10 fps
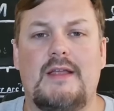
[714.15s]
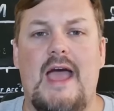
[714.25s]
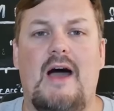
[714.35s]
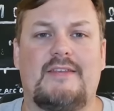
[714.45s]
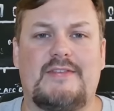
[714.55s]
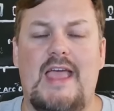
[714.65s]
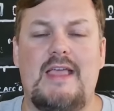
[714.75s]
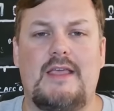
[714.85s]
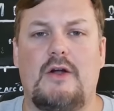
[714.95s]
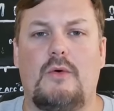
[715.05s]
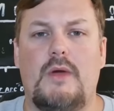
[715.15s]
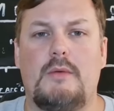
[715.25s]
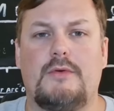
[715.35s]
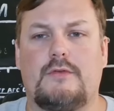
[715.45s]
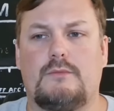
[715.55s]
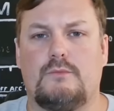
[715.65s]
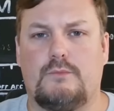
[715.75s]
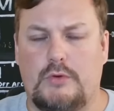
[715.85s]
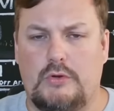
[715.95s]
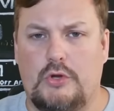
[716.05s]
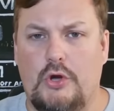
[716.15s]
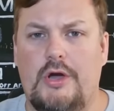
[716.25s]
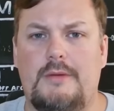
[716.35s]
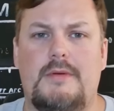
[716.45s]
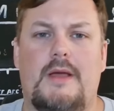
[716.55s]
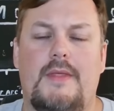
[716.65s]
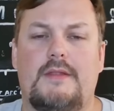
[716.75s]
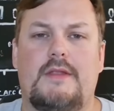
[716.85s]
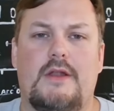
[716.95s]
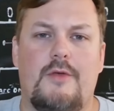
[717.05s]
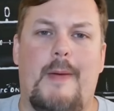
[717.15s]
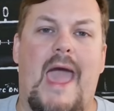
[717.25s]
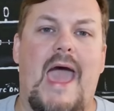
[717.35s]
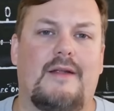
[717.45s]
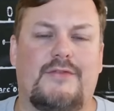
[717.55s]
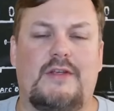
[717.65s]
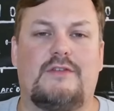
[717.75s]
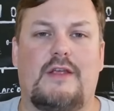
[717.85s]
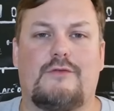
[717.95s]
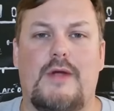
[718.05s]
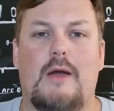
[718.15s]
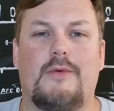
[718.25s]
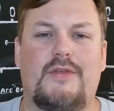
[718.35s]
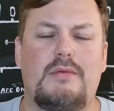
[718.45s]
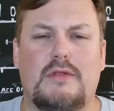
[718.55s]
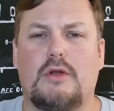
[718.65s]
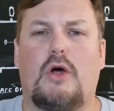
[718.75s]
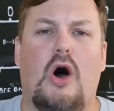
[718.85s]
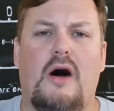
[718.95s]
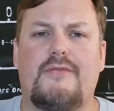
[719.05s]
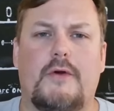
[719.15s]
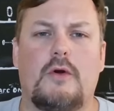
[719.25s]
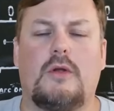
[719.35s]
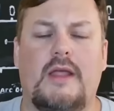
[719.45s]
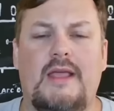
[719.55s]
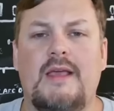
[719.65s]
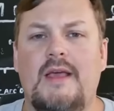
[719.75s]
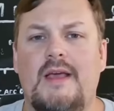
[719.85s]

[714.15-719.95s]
Now I say, you know, it was good, and then, you know, the bad of C.J. Stroud was he was a little off early.